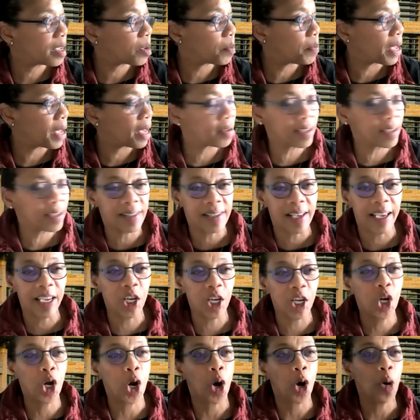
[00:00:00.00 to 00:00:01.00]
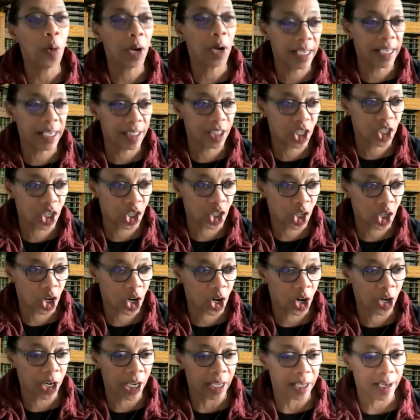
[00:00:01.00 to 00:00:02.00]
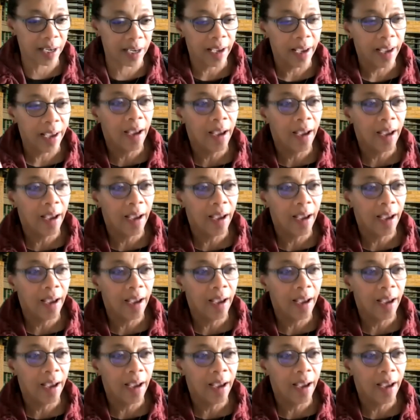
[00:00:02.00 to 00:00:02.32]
about is like going into Target.